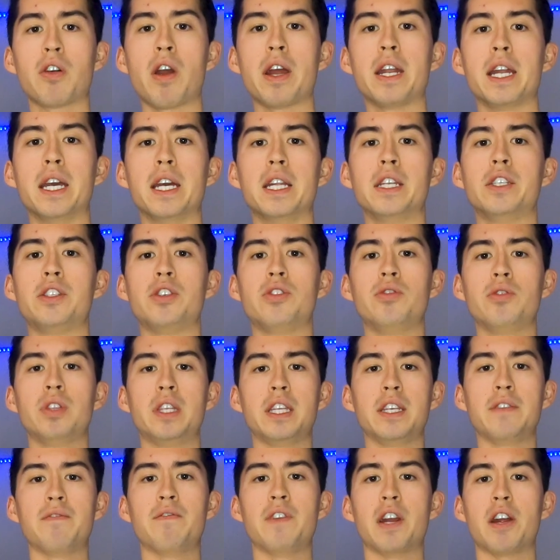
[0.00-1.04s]
right into
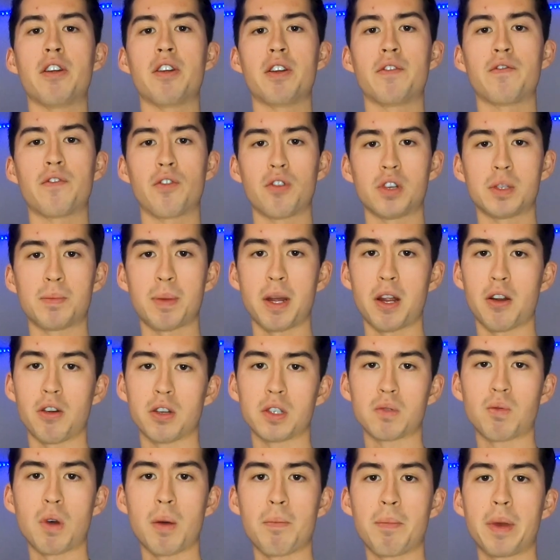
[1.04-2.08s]
the very first pair of
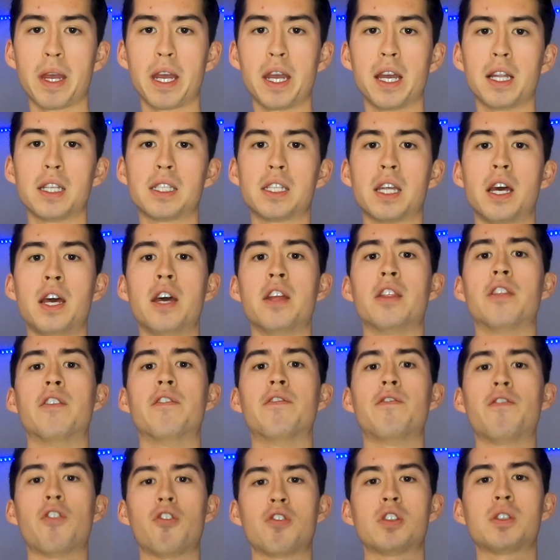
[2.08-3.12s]
sweatpants, the
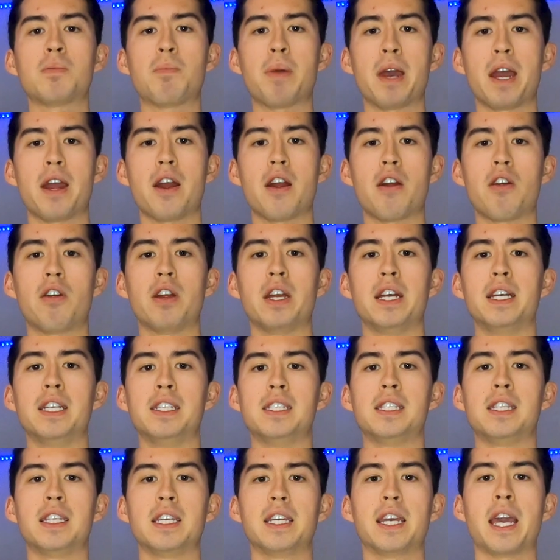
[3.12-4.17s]
first pair
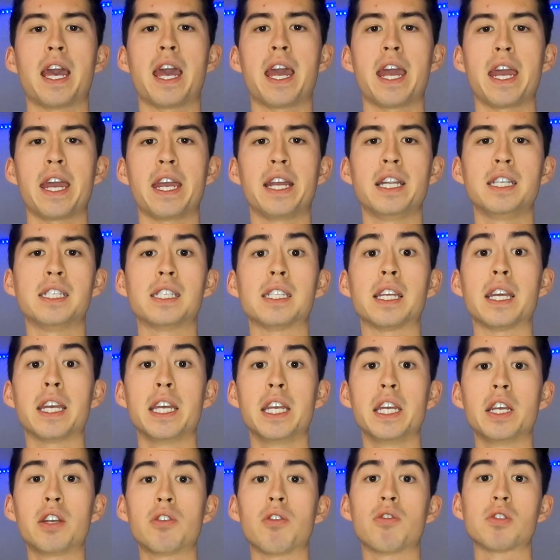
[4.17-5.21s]
is the Hanes
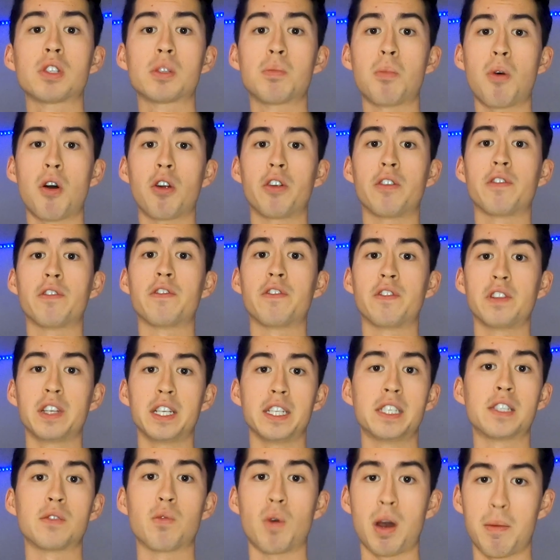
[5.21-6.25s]
EcoSmart
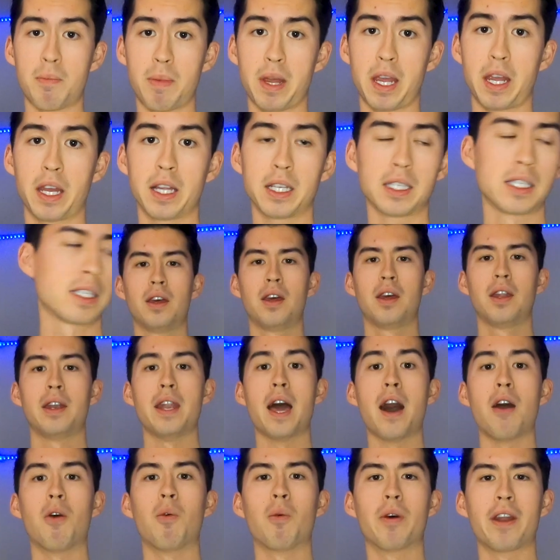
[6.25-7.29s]
Fleece sweatpants.
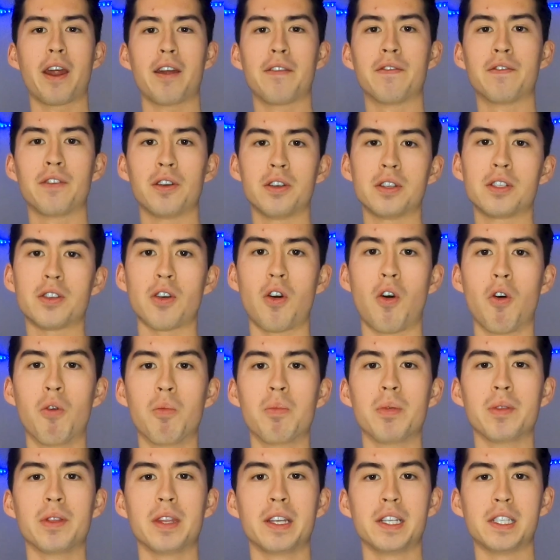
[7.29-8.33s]
Now, when I first
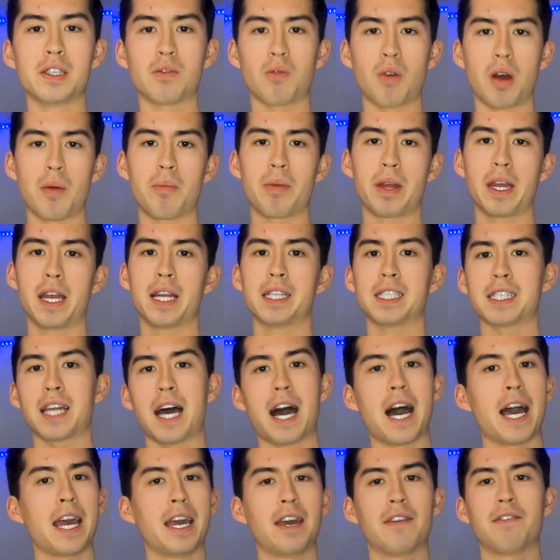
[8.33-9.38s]
opened these sweatpants,
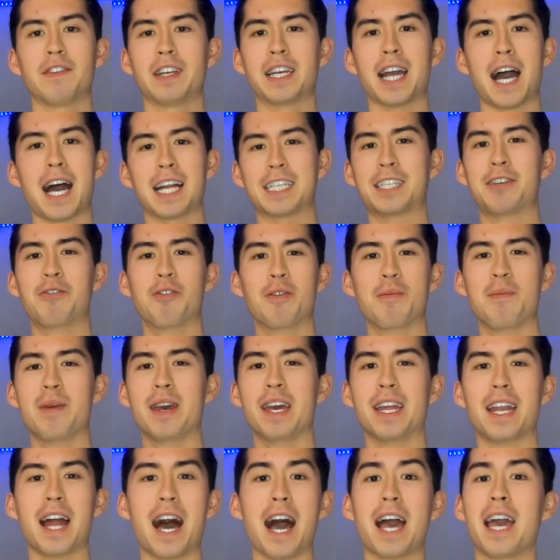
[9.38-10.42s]
I have got to
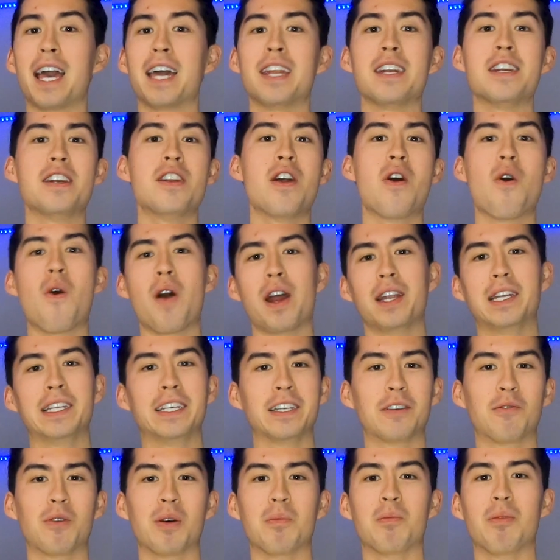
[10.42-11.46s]
admit, I had no
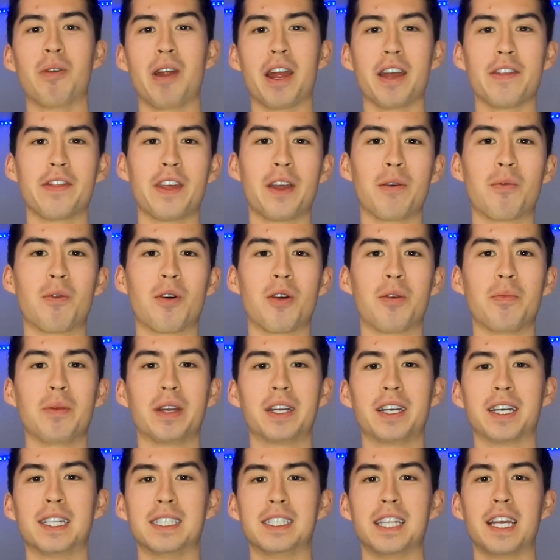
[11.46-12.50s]
idea what brand they were
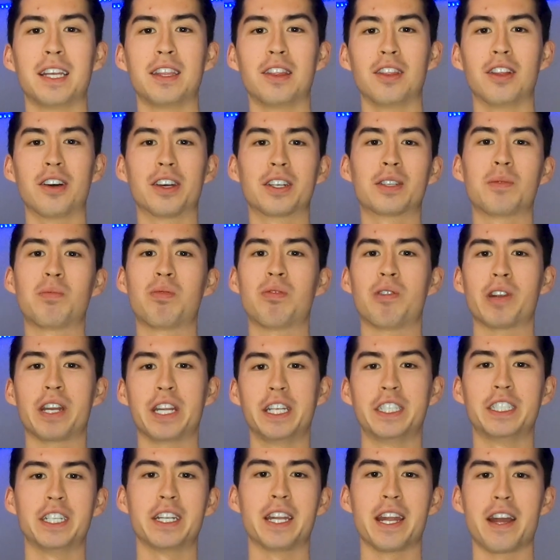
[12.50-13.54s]
because they looked pretty
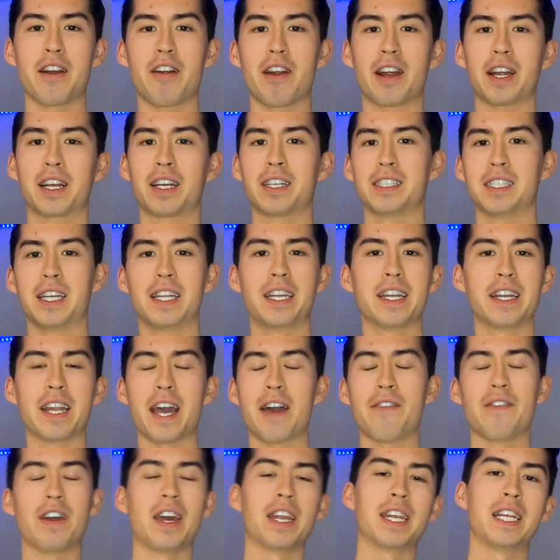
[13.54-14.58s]
generic because they didn't
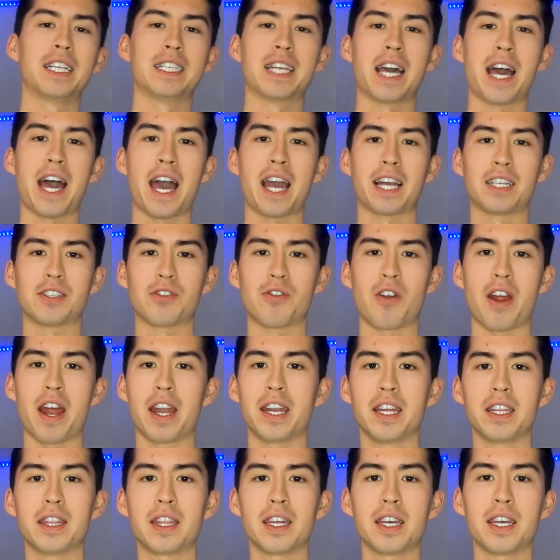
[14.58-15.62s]
have any tags or
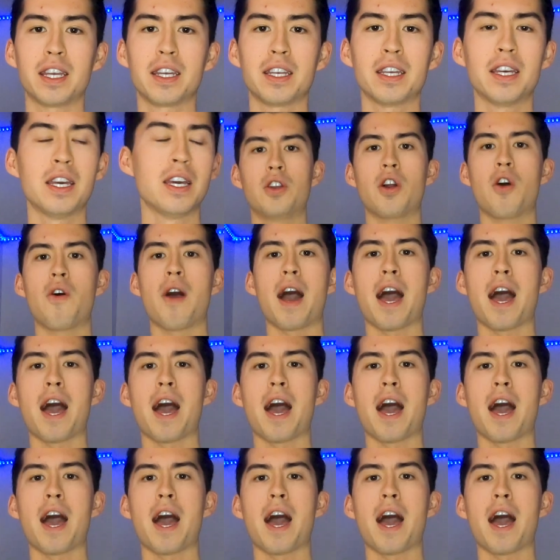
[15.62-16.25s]
anything. You know,